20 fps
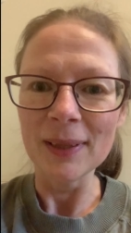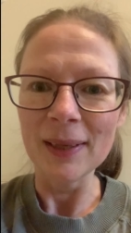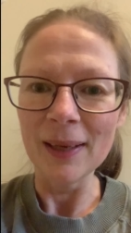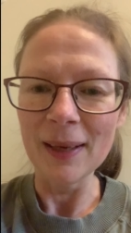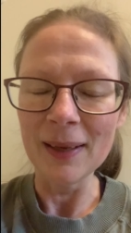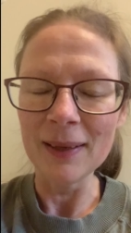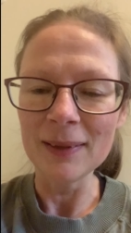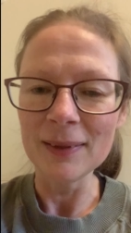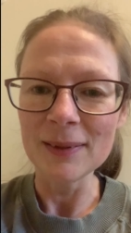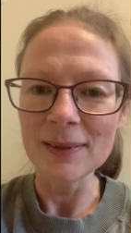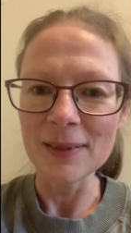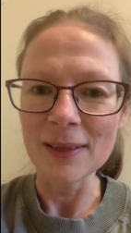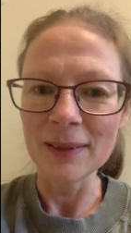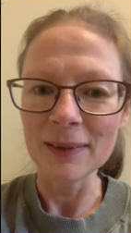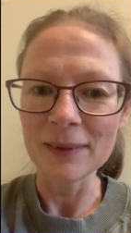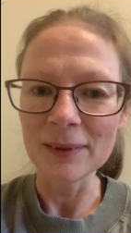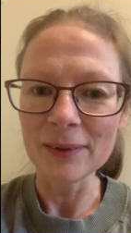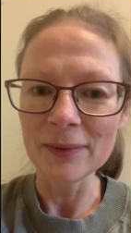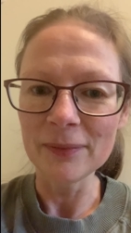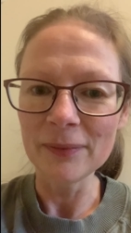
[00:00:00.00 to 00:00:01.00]

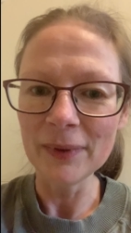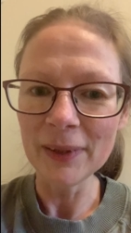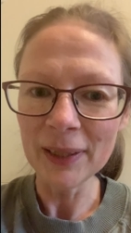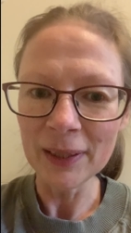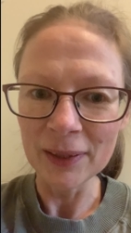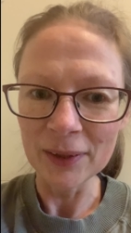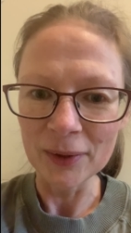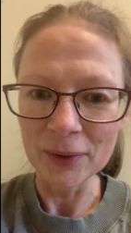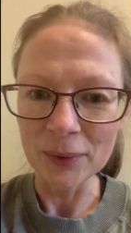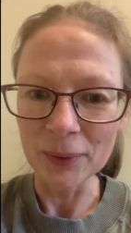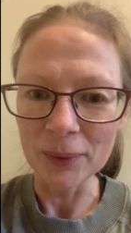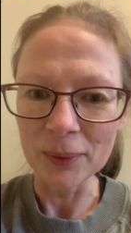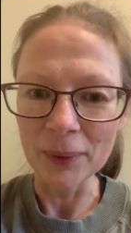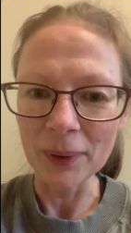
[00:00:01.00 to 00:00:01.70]
editing the video